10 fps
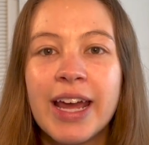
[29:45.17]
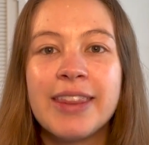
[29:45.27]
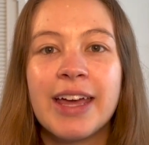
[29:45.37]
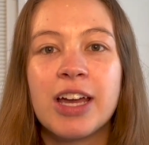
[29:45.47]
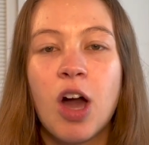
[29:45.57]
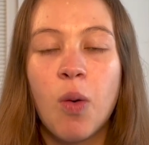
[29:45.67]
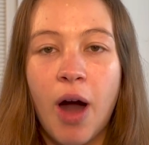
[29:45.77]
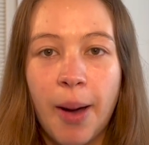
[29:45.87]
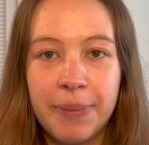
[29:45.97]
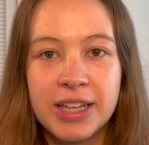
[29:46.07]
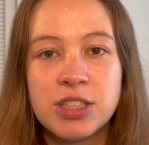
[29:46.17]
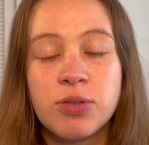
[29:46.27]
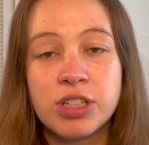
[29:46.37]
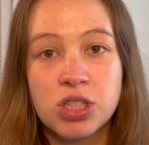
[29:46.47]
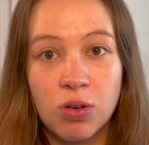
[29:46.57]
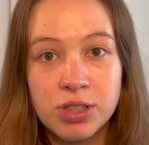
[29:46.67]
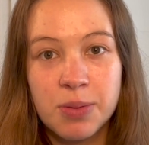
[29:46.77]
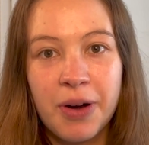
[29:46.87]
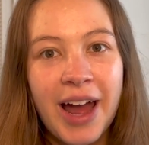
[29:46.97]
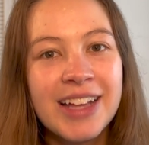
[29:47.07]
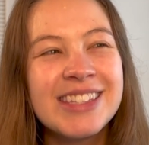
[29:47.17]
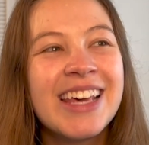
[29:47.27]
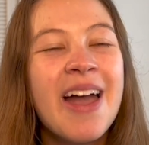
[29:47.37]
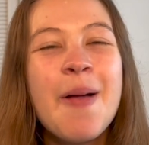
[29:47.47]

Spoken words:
and then go up into a shoulder press.